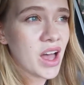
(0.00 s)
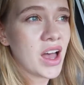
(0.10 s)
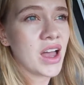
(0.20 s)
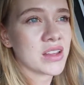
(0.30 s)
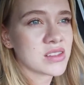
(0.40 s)

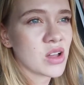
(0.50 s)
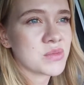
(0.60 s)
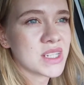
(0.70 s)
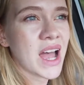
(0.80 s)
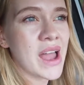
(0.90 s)
and
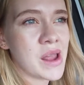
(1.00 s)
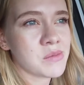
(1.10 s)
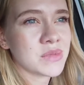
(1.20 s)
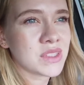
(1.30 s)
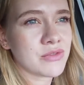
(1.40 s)

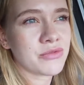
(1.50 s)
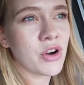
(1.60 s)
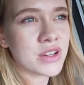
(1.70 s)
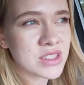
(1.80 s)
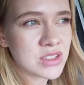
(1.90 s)
sometimes the
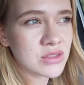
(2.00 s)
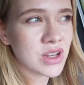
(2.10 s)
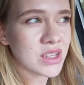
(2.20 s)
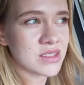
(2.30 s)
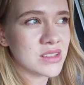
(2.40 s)
foreign
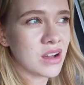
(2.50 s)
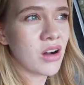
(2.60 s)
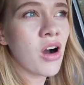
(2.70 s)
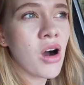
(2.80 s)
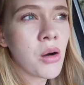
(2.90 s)
students, they
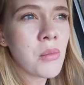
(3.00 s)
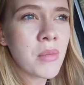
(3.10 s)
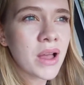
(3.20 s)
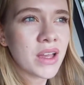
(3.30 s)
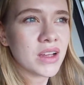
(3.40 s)

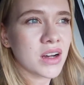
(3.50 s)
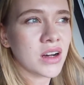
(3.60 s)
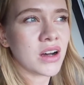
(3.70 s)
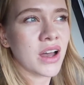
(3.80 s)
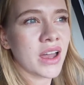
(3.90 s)
come
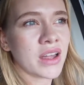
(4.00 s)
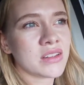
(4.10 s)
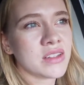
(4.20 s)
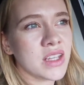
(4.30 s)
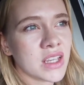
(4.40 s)

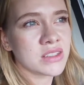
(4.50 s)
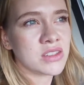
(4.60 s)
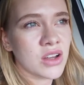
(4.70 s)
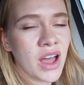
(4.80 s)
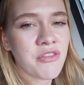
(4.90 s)
and they
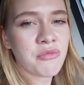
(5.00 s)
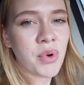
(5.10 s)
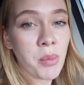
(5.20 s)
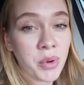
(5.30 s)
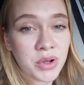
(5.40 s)
don't have
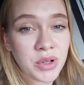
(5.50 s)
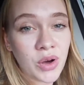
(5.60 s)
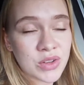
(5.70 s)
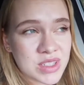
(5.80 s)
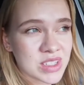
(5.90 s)
proper
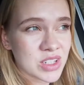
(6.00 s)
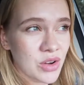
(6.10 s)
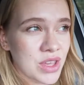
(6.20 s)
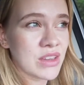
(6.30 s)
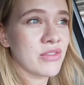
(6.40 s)
clothes.
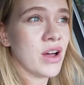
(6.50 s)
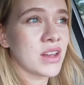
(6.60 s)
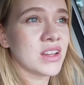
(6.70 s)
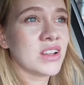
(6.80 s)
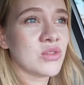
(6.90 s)
So
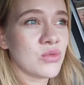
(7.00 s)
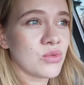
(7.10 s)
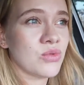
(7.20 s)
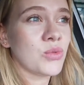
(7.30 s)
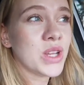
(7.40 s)
even
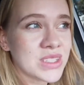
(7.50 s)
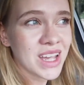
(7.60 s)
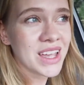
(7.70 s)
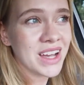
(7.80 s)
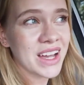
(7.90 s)
in
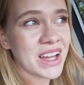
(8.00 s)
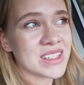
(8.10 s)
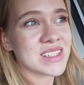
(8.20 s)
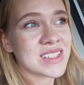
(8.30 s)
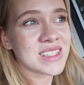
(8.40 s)
winter you
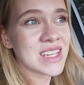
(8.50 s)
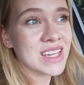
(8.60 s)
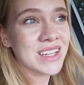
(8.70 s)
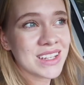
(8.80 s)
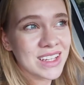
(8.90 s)
can
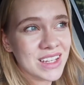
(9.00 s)
see,